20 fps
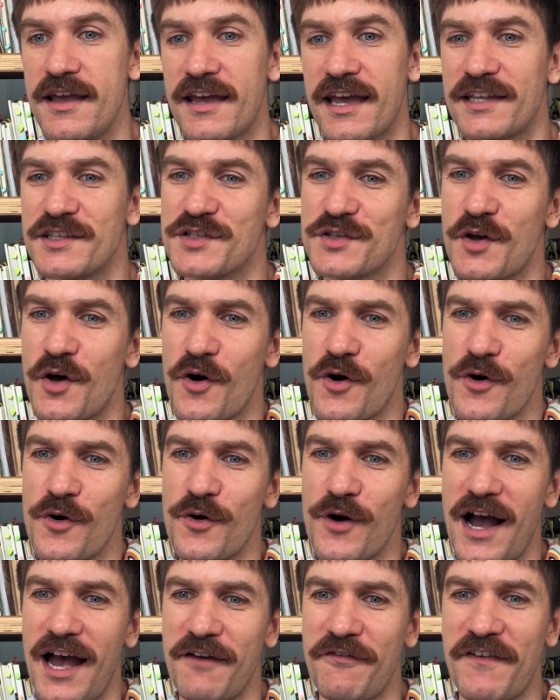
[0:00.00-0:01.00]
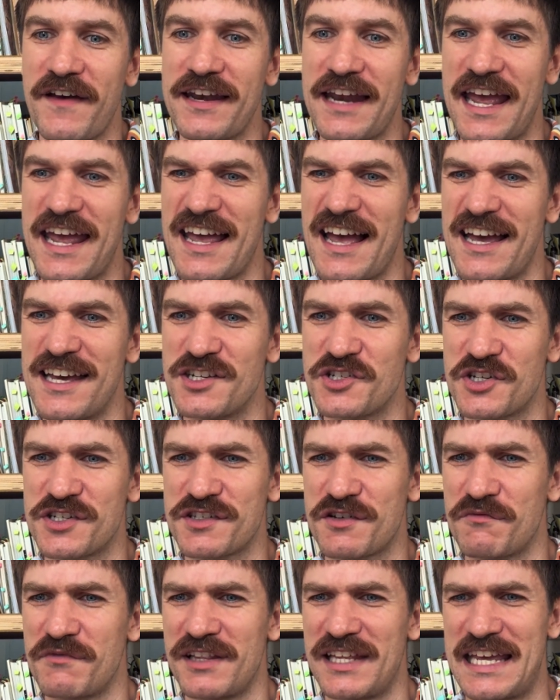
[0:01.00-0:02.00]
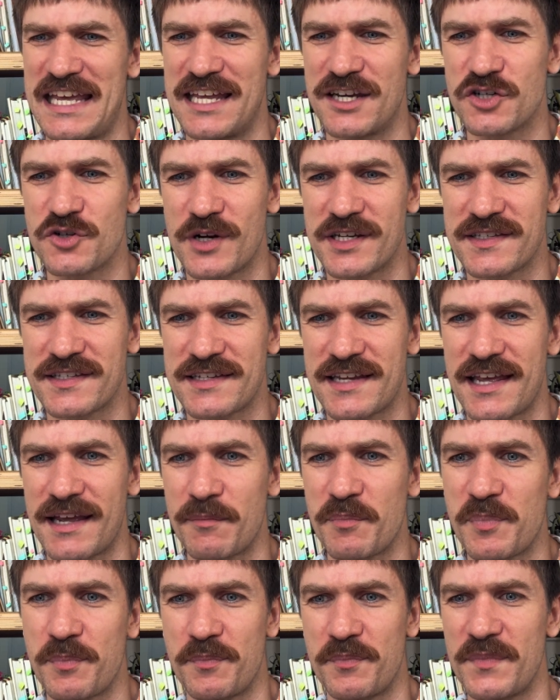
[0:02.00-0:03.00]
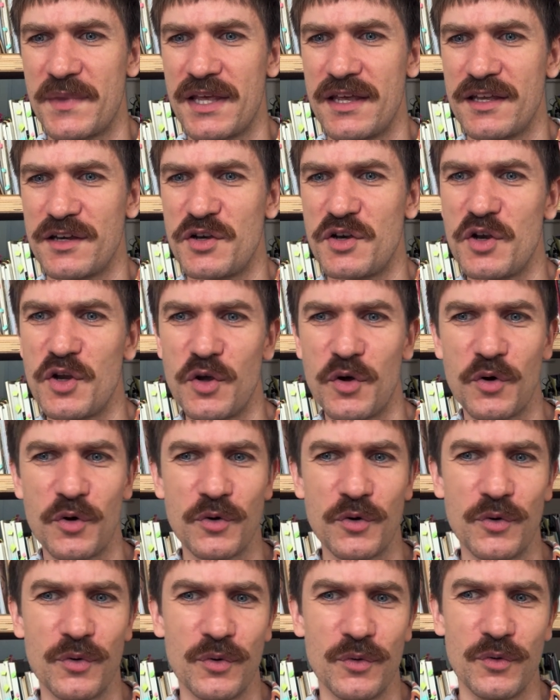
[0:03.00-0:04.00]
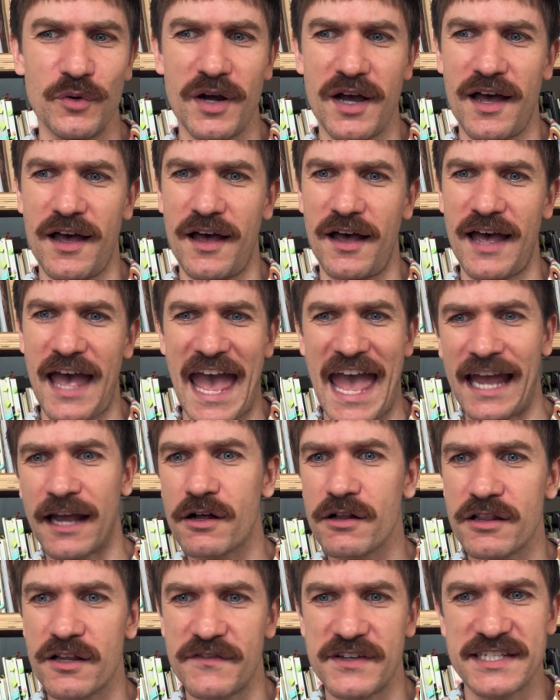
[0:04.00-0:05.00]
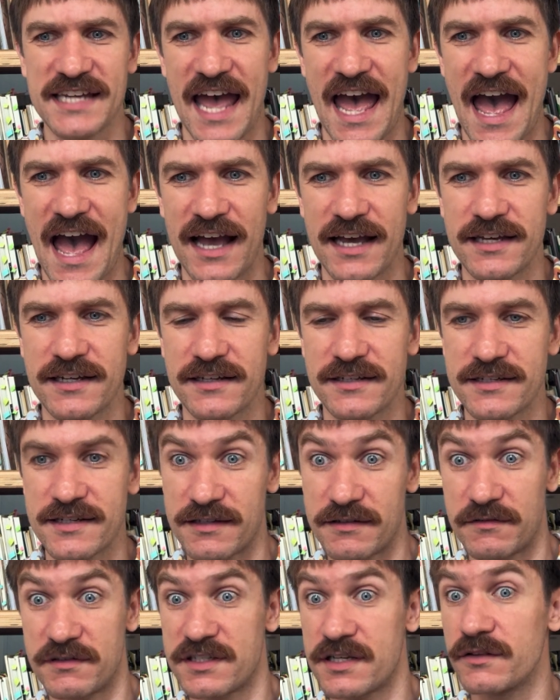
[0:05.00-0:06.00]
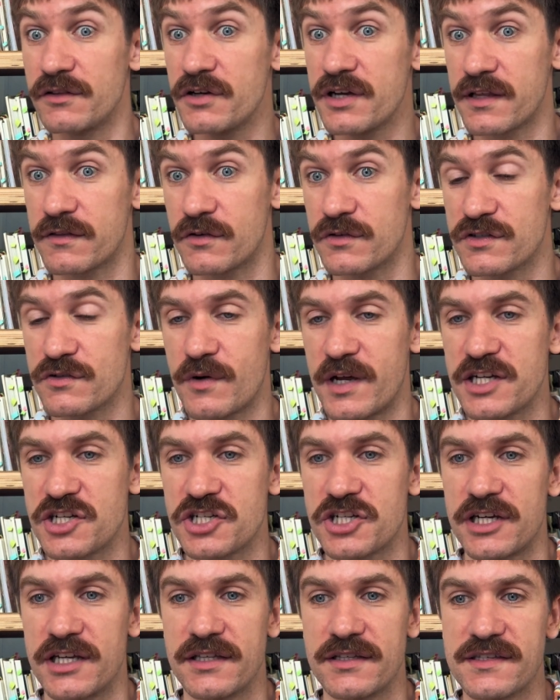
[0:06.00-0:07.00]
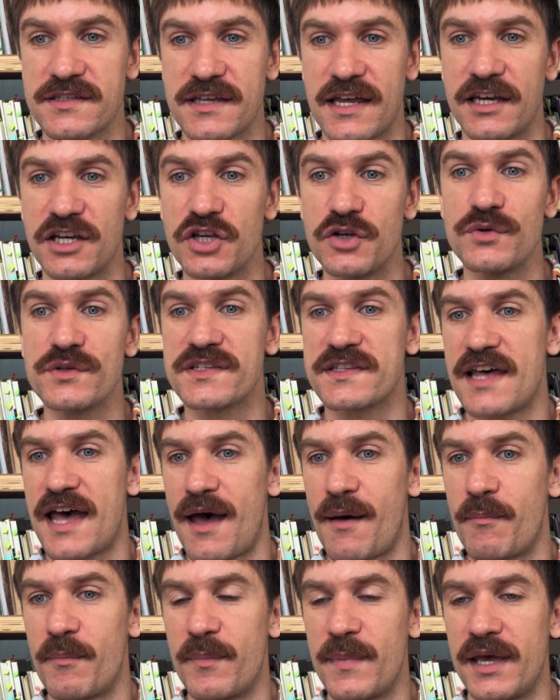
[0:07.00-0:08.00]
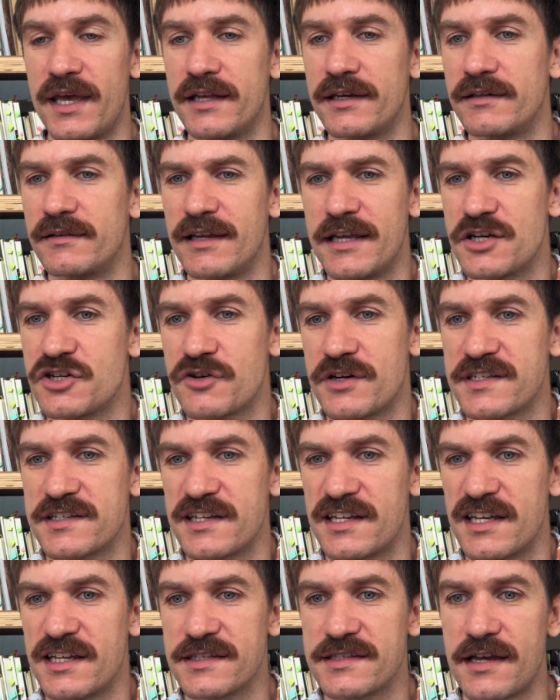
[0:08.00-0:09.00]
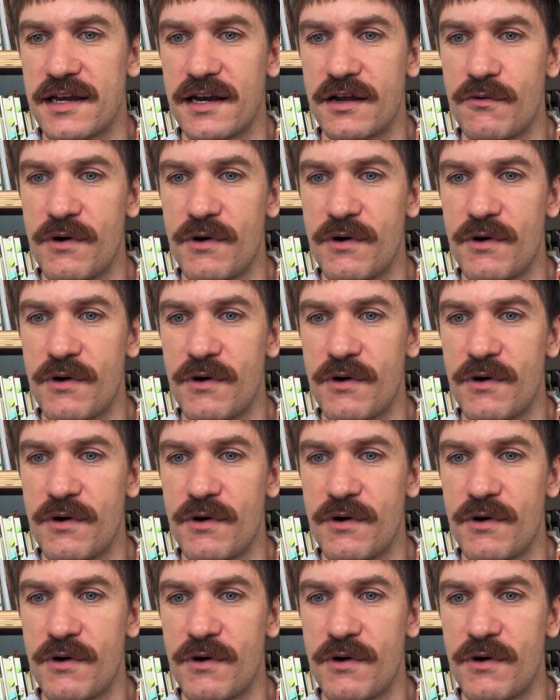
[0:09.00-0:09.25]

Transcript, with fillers: And so I find A I is just a really interesting new uh, angle of attack to, to look at those questions and use them in interesting, exciting